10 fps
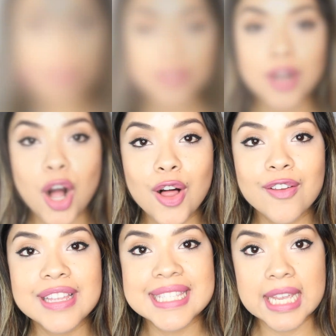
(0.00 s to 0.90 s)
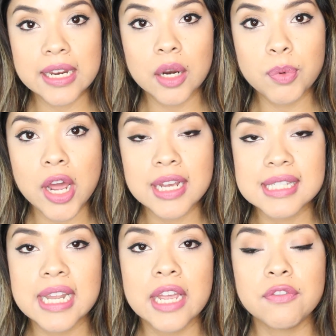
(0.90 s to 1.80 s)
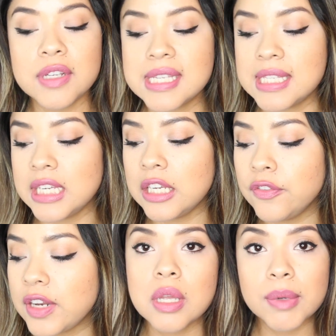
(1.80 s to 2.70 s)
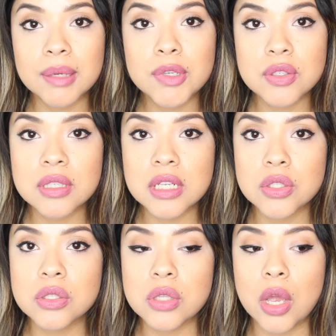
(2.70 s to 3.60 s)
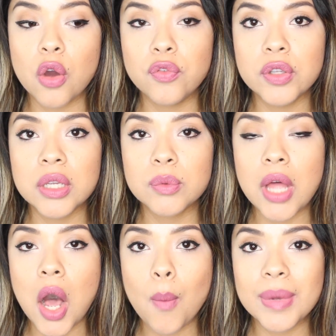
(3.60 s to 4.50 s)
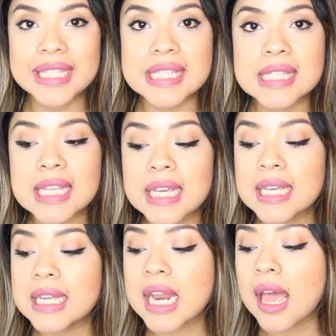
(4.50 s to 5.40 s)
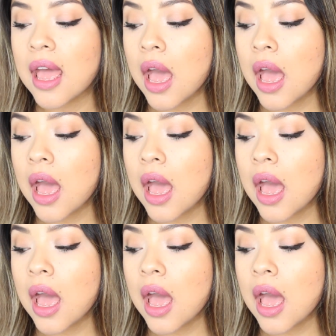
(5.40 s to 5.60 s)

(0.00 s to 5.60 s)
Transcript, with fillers: So those are all of the skincare products that I've received. So I'm going to be using this and hopefully it will help my skin.